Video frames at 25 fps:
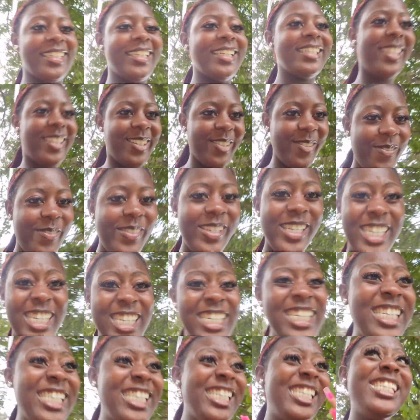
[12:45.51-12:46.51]
I said to
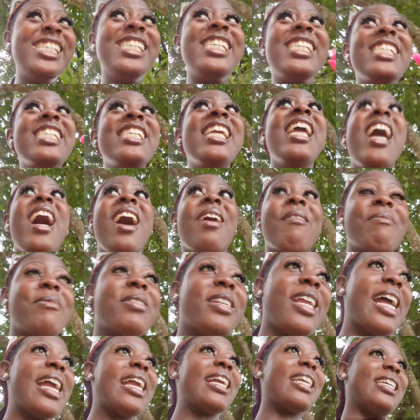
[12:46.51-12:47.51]
me,
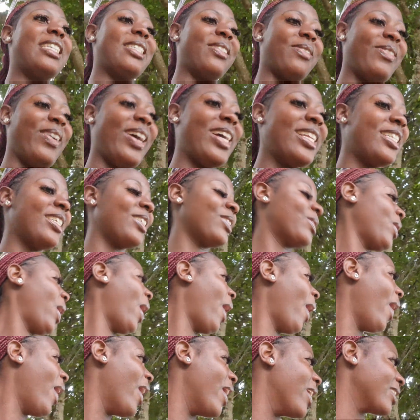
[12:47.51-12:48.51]
I'm trying as much
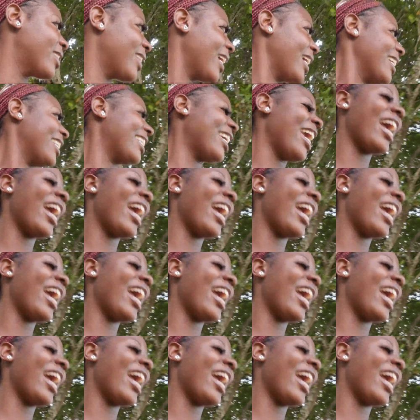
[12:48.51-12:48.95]
as I